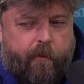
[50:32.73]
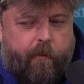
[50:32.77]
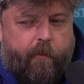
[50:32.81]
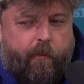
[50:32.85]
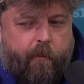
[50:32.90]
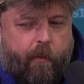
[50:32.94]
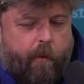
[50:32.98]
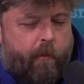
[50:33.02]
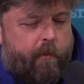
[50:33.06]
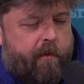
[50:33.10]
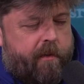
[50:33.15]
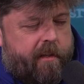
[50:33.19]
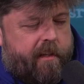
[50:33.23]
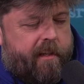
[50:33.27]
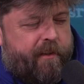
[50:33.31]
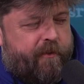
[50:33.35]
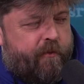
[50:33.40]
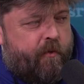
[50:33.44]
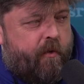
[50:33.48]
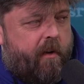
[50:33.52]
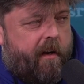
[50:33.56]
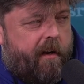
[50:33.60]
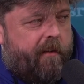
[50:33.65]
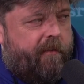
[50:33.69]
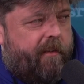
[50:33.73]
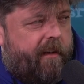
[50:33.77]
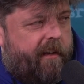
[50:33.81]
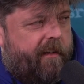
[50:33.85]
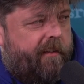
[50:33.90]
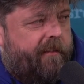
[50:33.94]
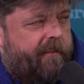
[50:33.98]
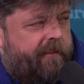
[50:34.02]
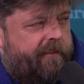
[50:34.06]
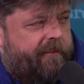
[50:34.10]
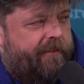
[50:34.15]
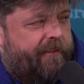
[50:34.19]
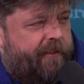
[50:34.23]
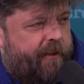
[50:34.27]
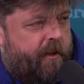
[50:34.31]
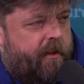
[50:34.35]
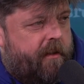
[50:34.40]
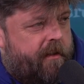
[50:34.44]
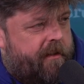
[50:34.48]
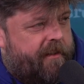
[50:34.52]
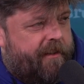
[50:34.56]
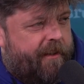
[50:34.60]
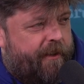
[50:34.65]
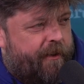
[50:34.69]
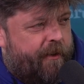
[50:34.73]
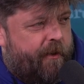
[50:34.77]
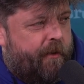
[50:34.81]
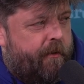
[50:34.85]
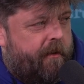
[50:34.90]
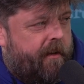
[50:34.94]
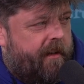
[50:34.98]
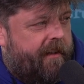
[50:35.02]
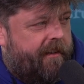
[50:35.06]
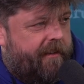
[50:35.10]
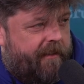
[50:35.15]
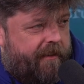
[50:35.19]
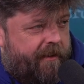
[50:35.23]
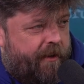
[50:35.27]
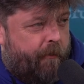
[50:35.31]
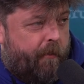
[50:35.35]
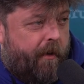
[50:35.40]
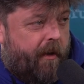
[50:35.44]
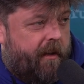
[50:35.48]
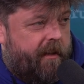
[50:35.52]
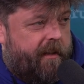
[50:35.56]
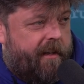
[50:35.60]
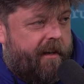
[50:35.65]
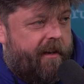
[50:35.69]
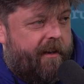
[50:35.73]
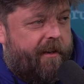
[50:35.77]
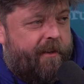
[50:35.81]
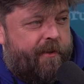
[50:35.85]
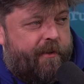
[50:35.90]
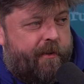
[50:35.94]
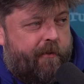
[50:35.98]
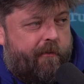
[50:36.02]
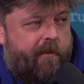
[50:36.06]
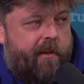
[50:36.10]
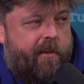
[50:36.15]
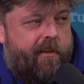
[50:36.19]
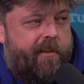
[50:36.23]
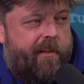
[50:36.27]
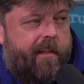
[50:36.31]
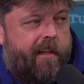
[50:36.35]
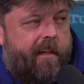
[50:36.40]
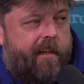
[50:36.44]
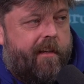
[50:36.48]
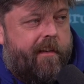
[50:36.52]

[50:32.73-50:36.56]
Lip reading: what was the driver to start doing the podcast originally?